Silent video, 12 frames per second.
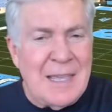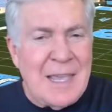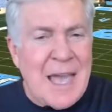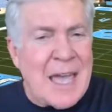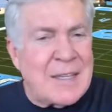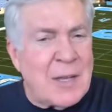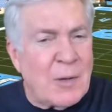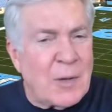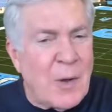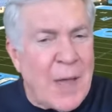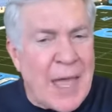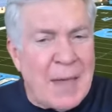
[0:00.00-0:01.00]
I don't
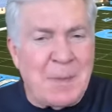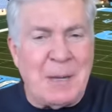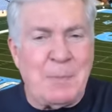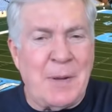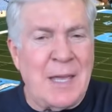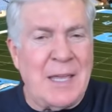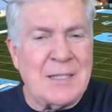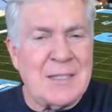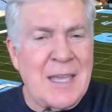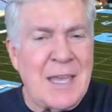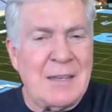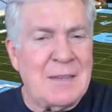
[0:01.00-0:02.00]
know how many planes
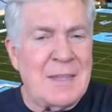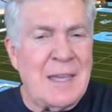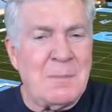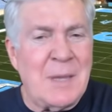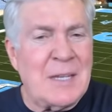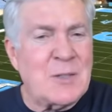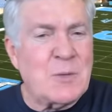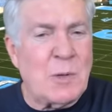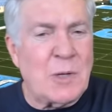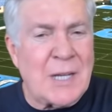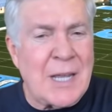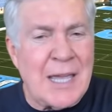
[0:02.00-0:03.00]
that that means
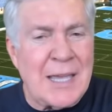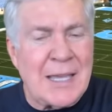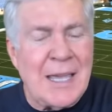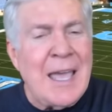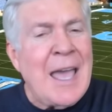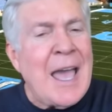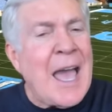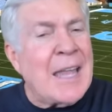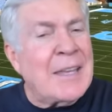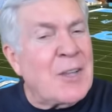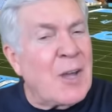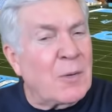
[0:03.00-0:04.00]
we'll take. I
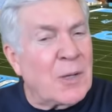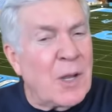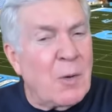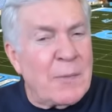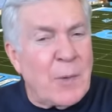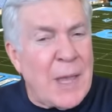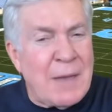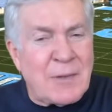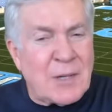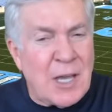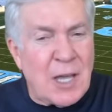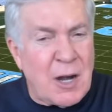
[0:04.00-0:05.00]
don't know if we have
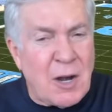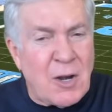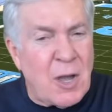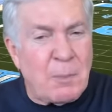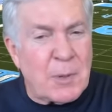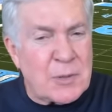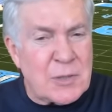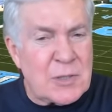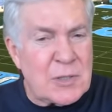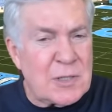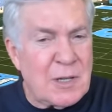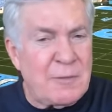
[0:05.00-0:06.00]
to cut our
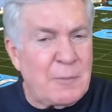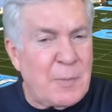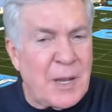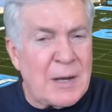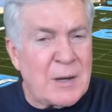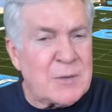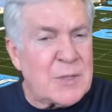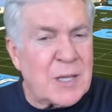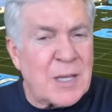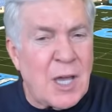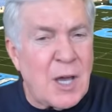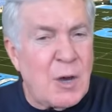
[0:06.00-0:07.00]
numbers of players
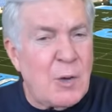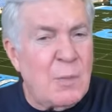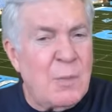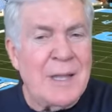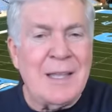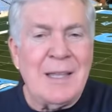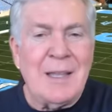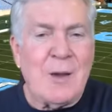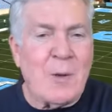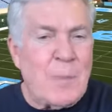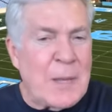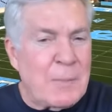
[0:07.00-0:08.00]
that go
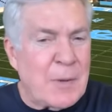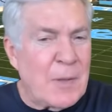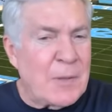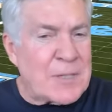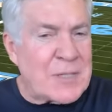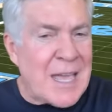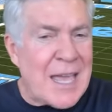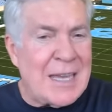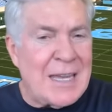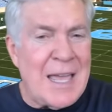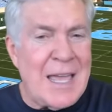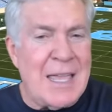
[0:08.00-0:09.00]
or people on the
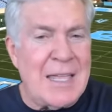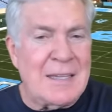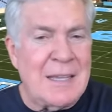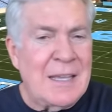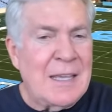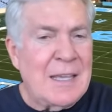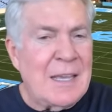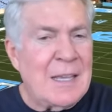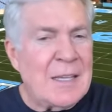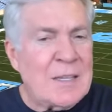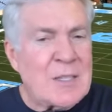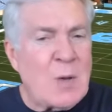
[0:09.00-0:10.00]
sideline.
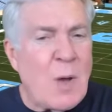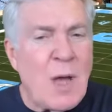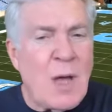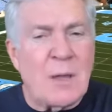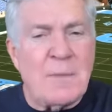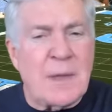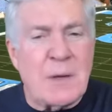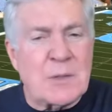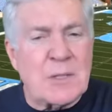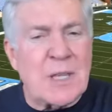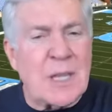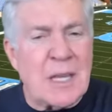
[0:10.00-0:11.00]
Uh, so all of
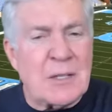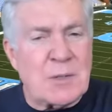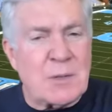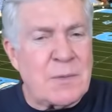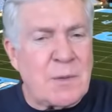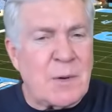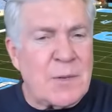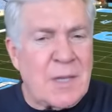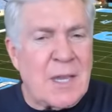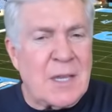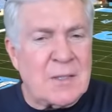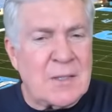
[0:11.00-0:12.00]
those things are are
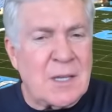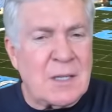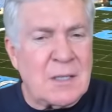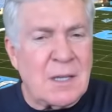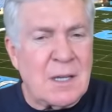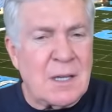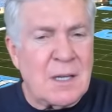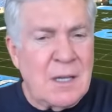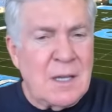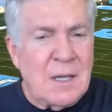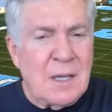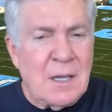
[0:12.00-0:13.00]
things that uh,
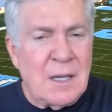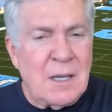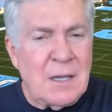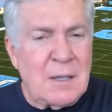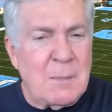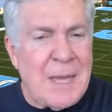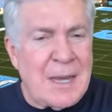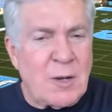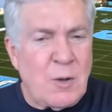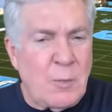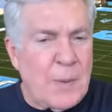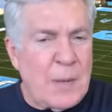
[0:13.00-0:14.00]
uh, the
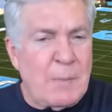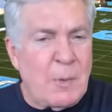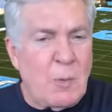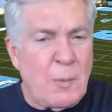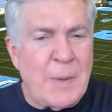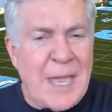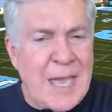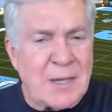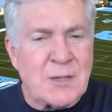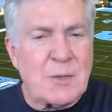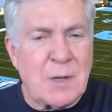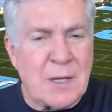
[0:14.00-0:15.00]
medical people will be
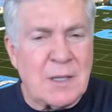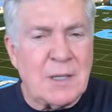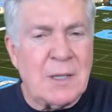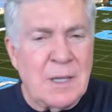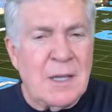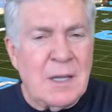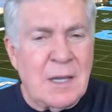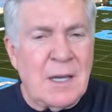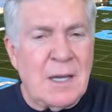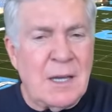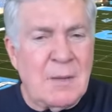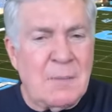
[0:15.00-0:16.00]
answering
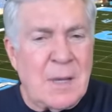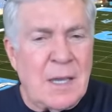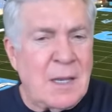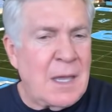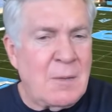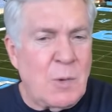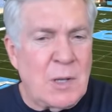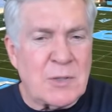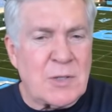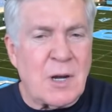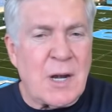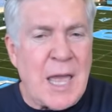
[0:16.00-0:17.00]
um, and, we'll
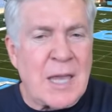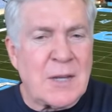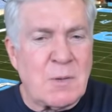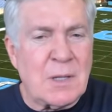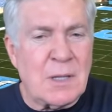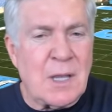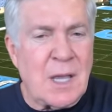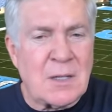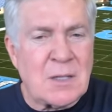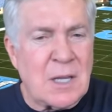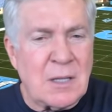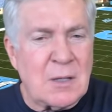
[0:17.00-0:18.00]
start asking
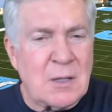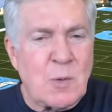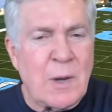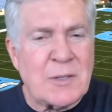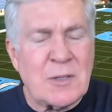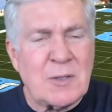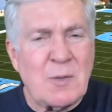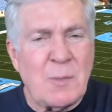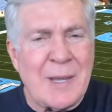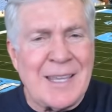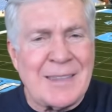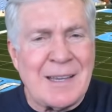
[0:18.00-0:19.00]
asking those questions when
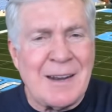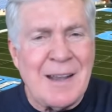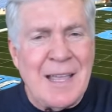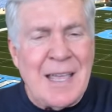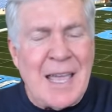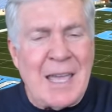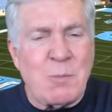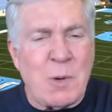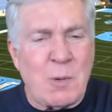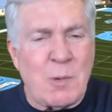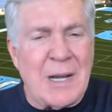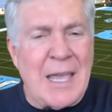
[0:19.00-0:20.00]
we get there. Ed,
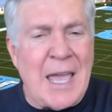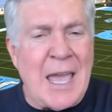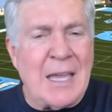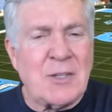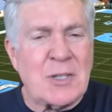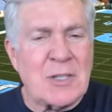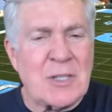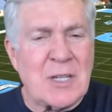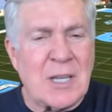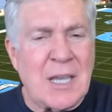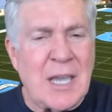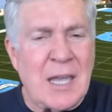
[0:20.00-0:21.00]
we're really anxious
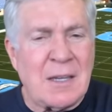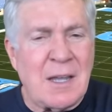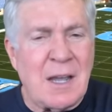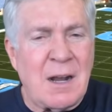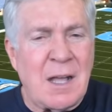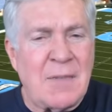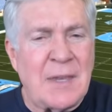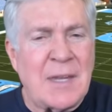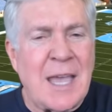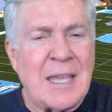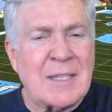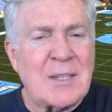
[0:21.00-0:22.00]
to get our, the
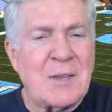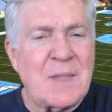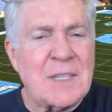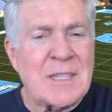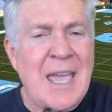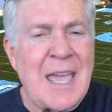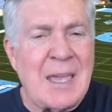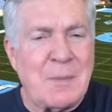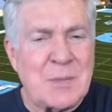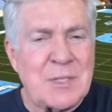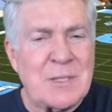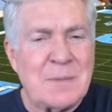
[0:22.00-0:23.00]
dates of these
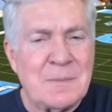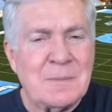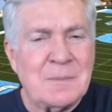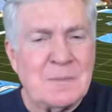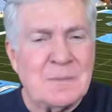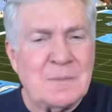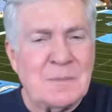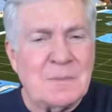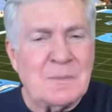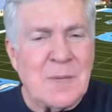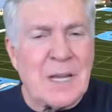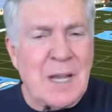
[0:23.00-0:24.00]
games
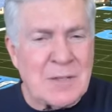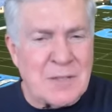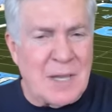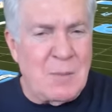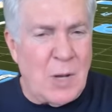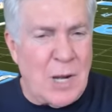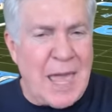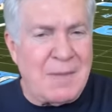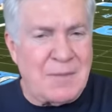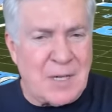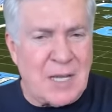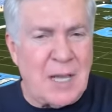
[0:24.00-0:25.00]
because then we'll
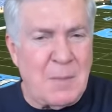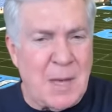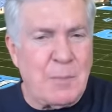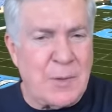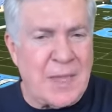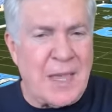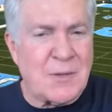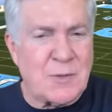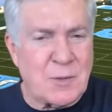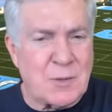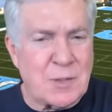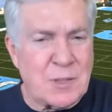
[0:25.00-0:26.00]
have to come up with
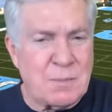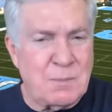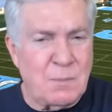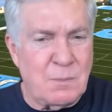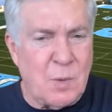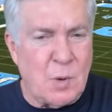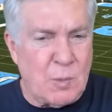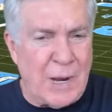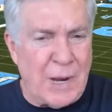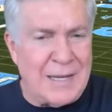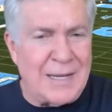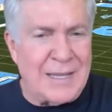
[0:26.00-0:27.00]
answers more
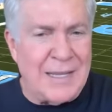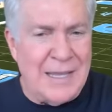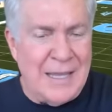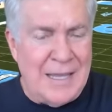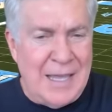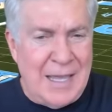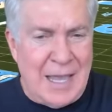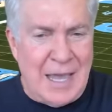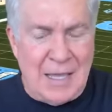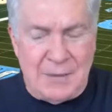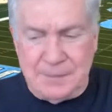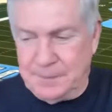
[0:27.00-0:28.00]
readily,
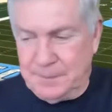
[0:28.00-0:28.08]
and